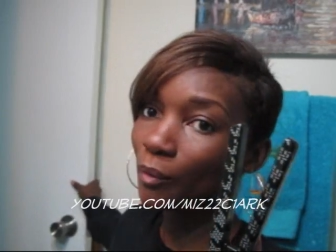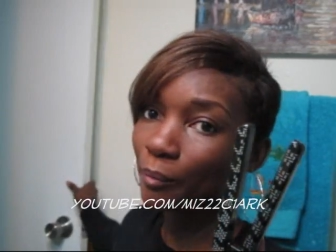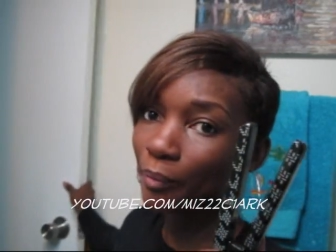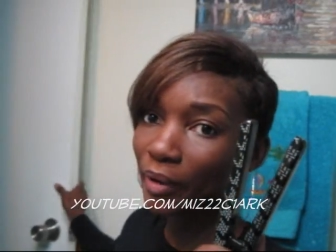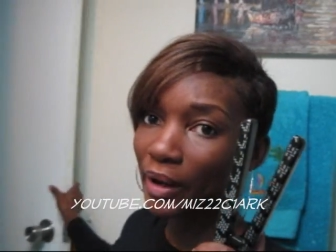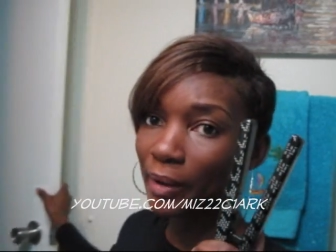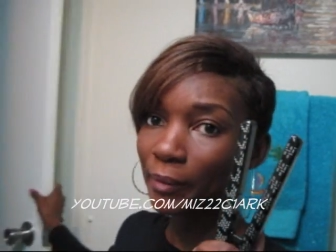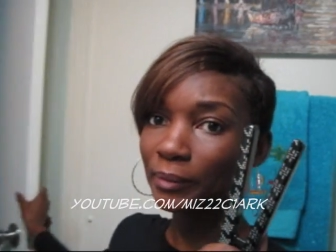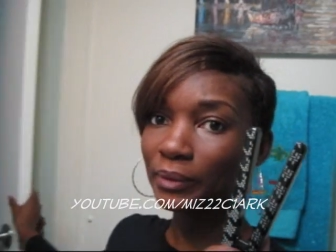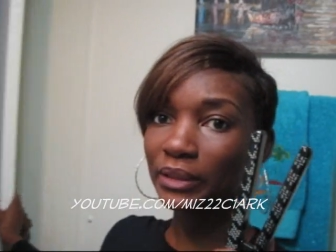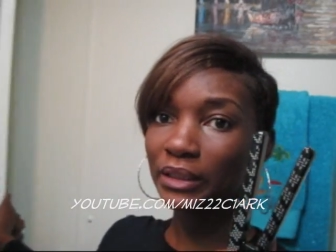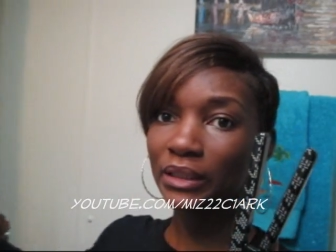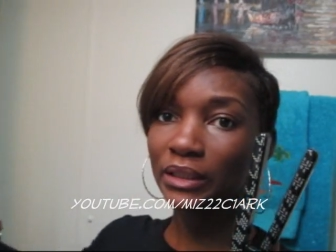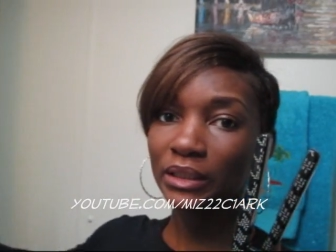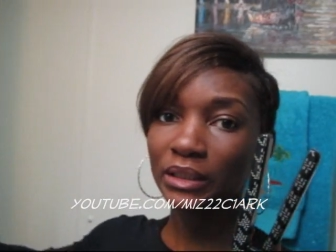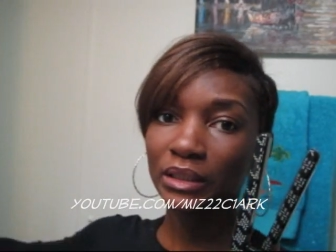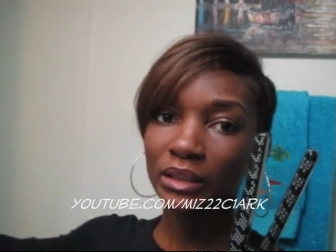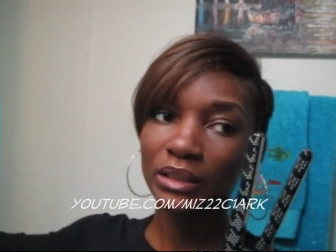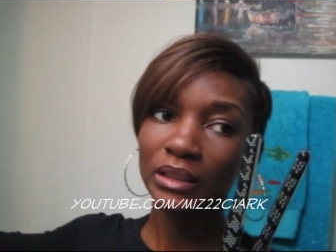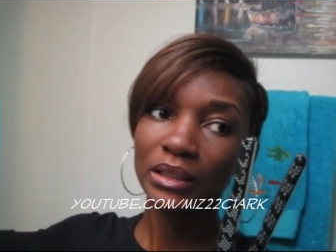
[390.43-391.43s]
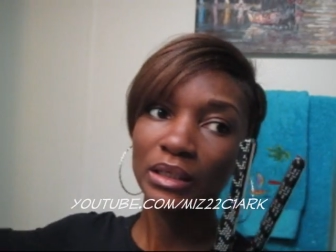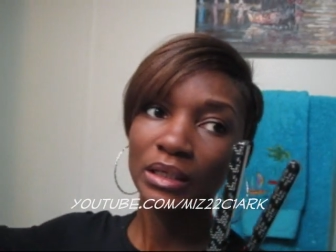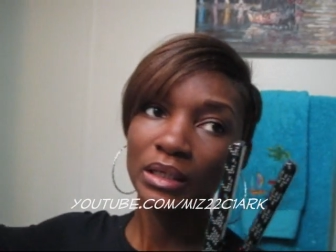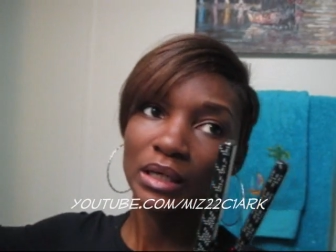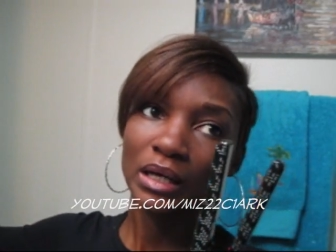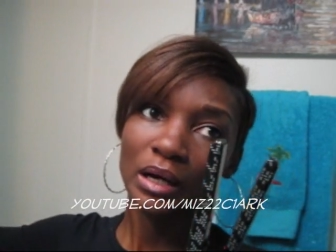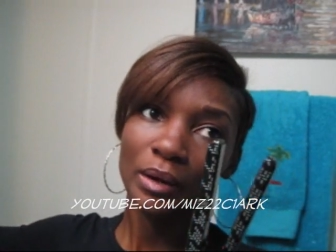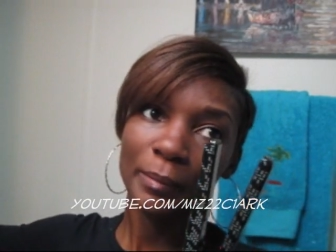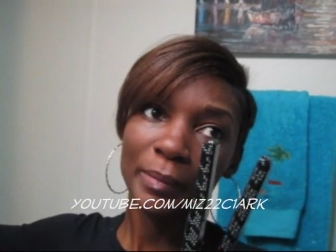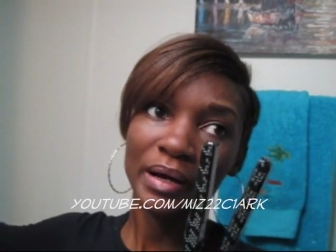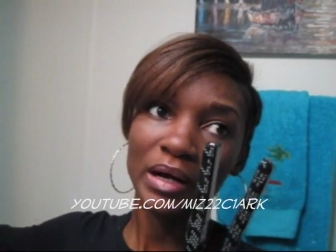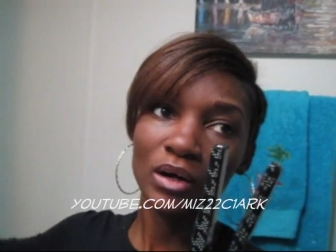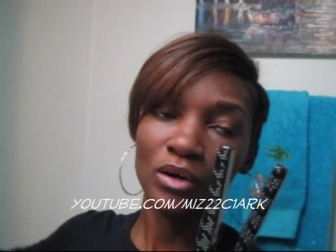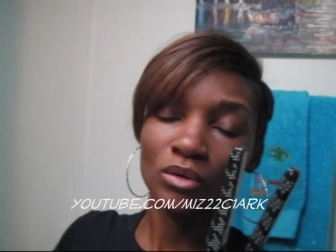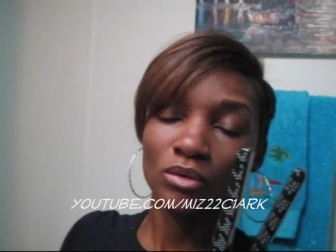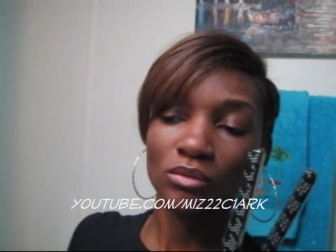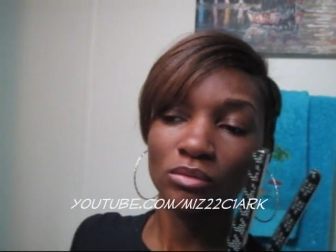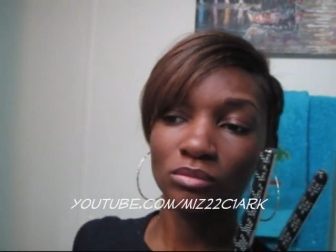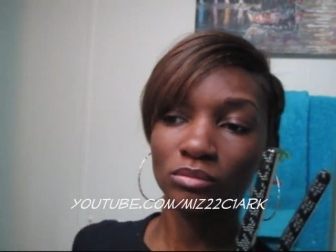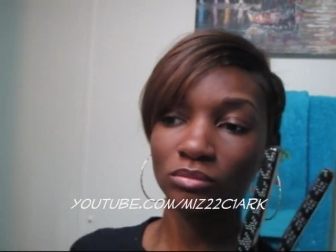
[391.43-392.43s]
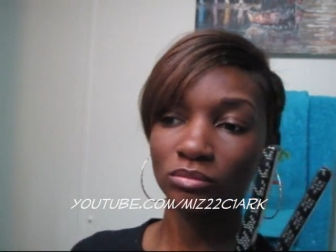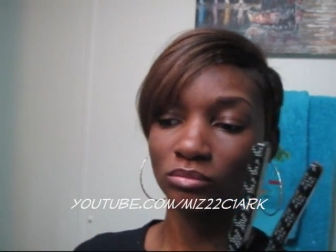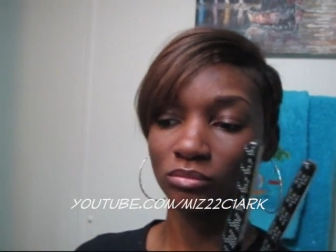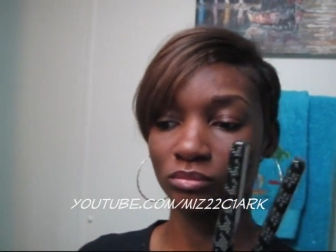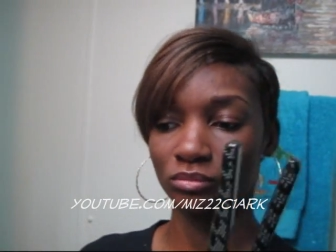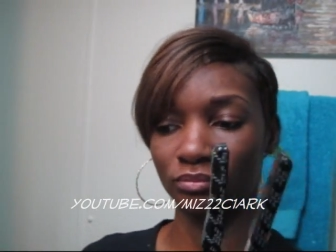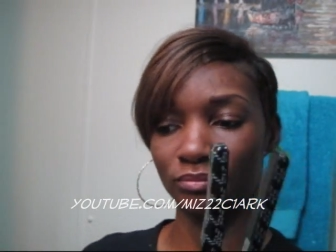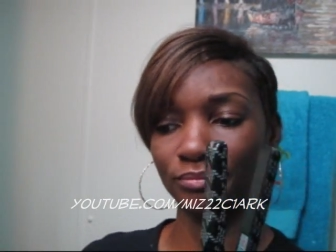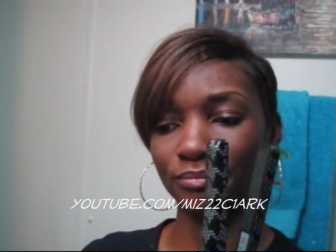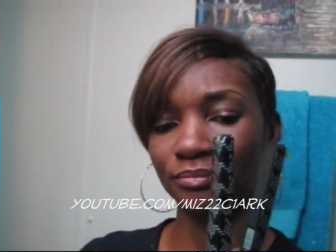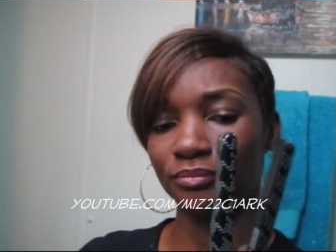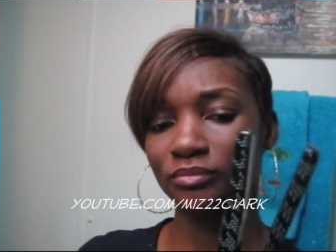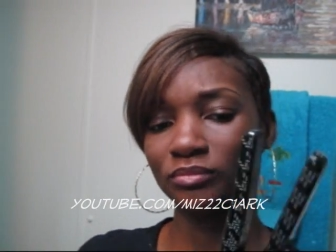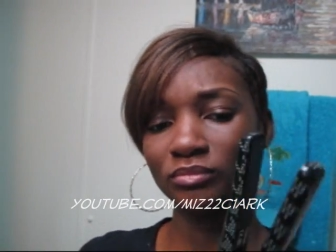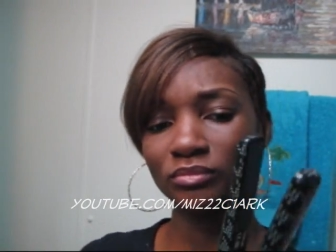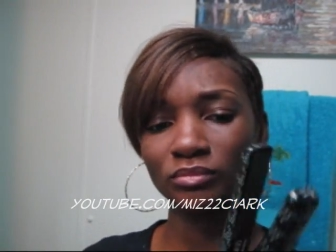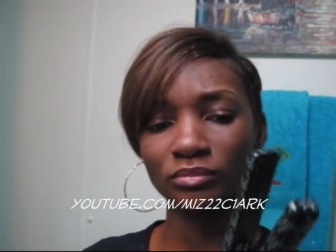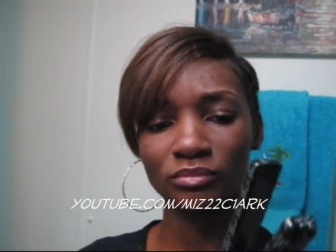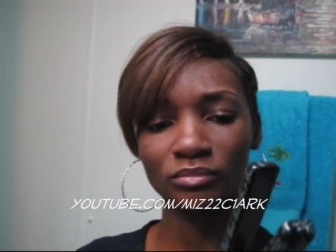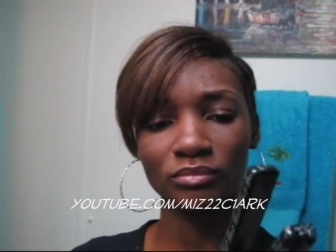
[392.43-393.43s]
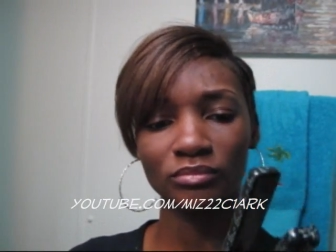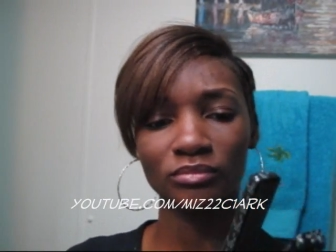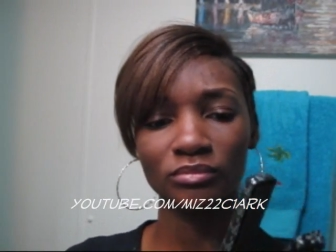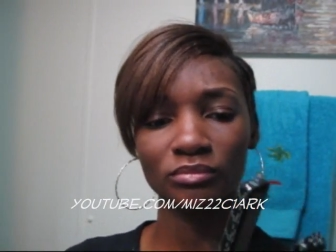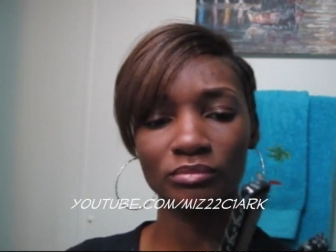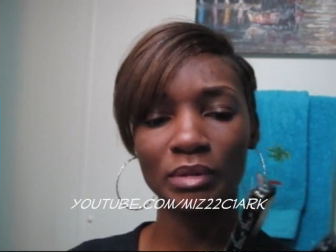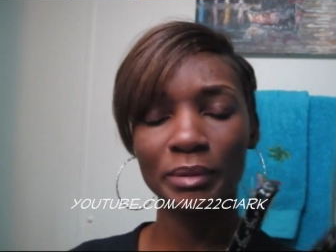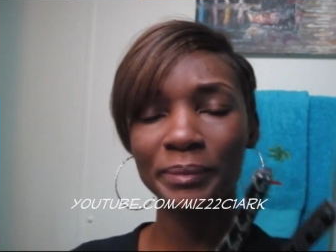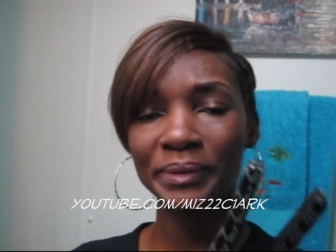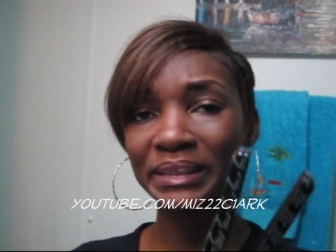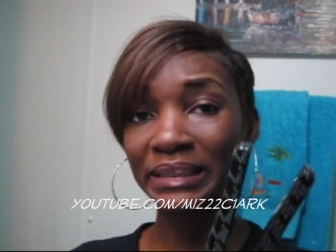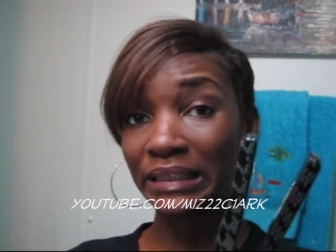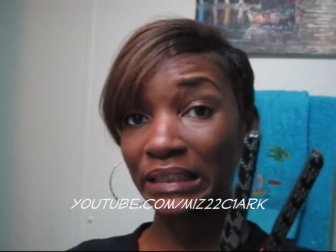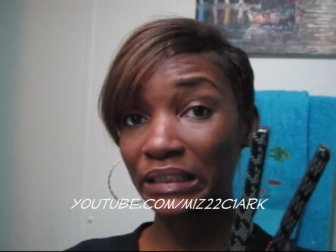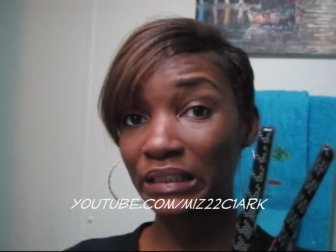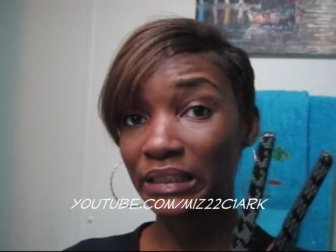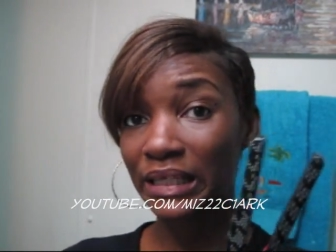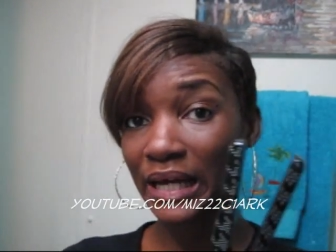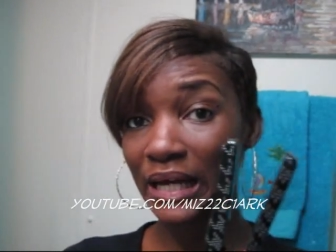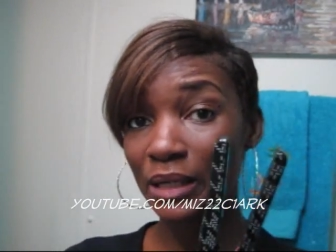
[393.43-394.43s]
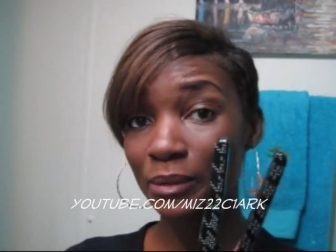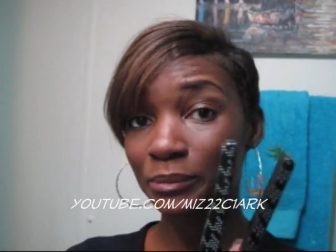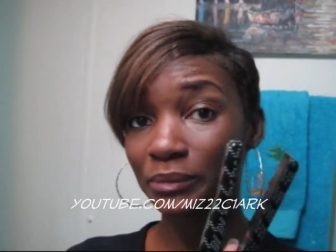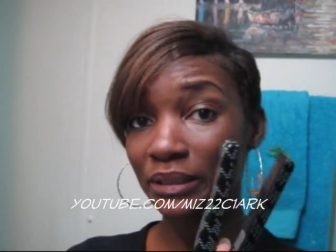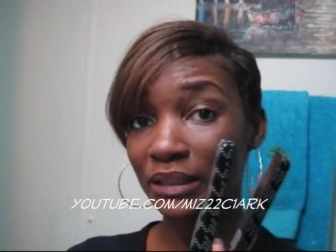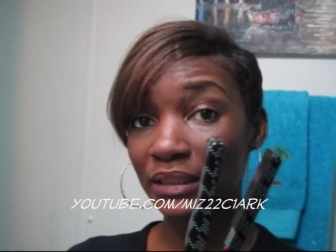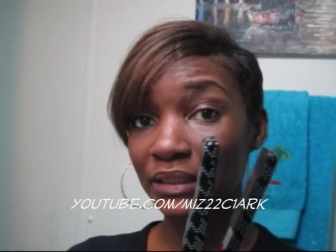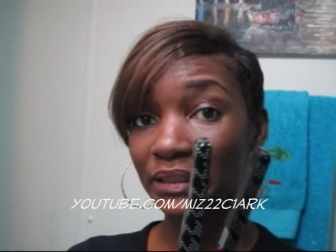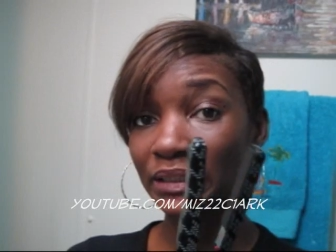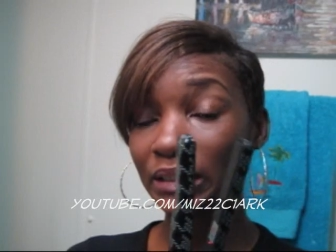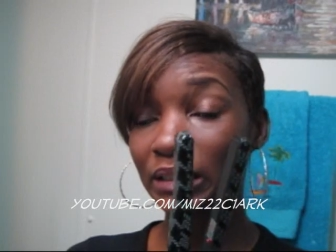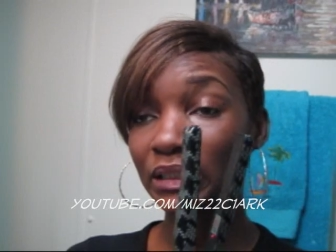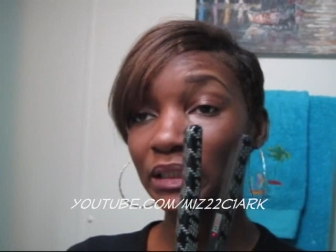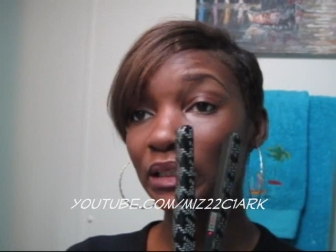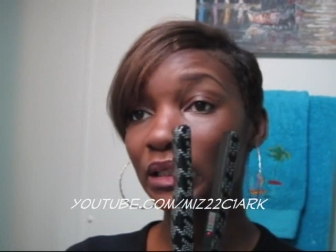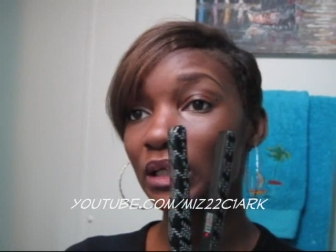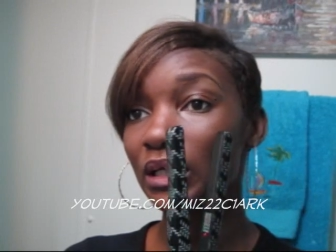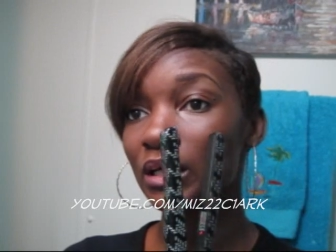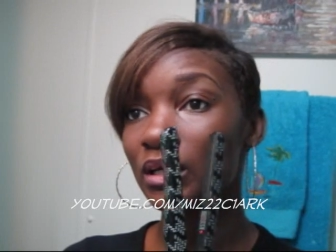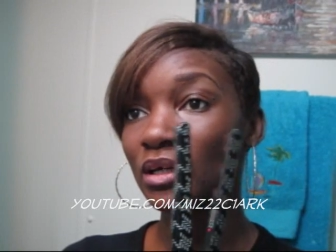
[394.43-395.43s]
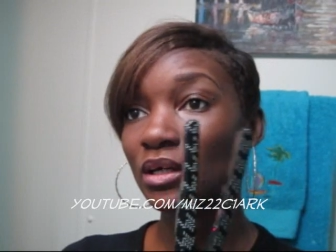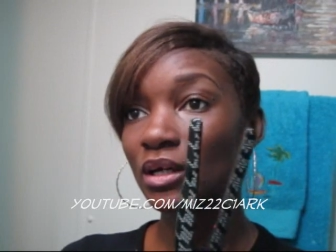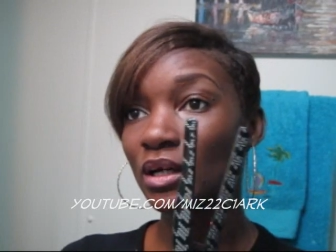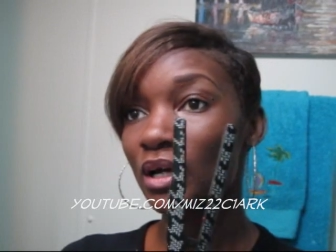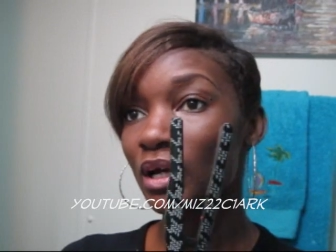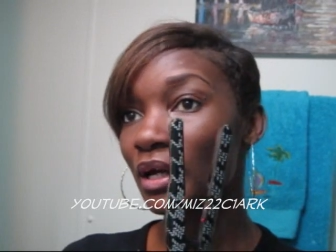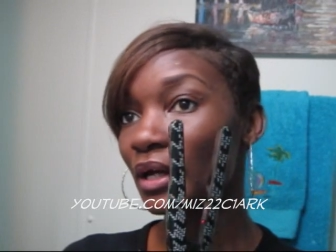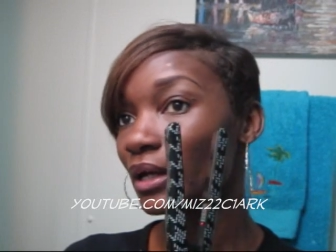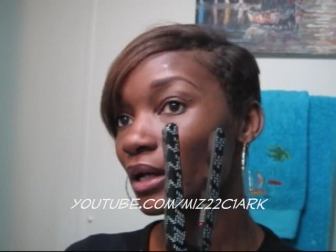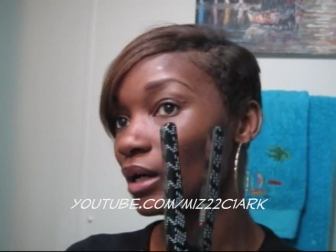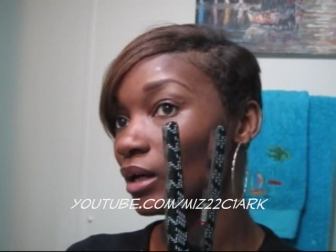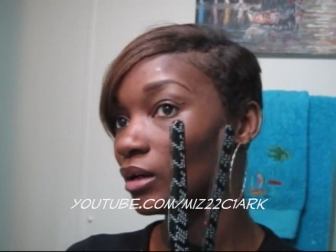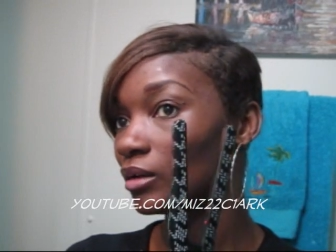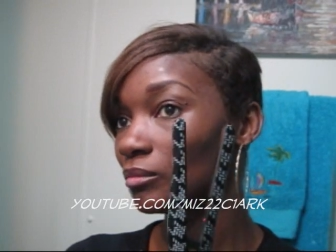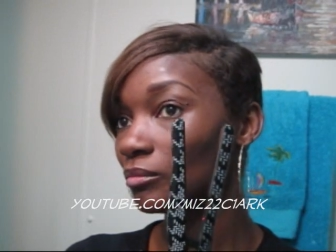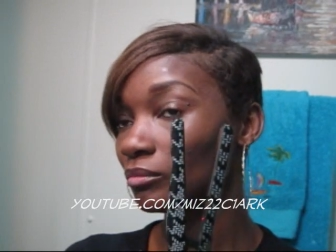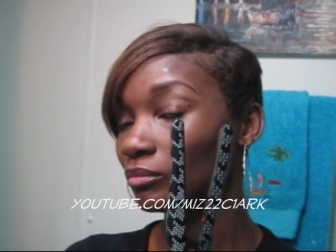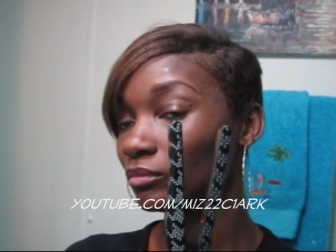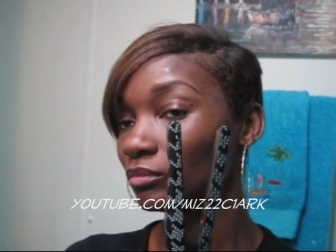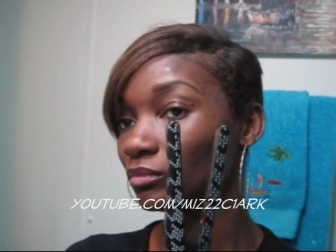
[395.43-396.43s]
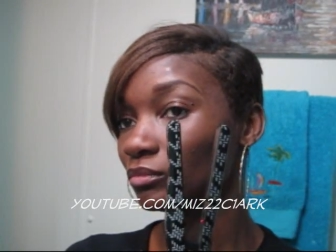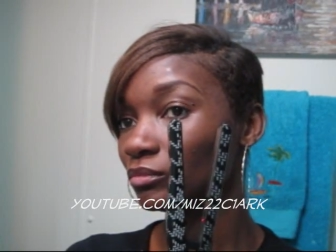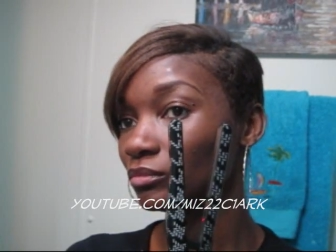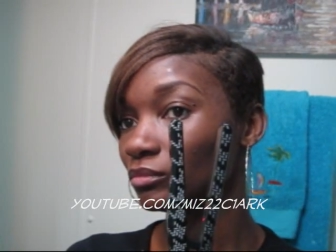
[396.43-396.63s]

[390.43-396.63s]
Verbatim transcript: probably about maybe six times, honestly. And, um,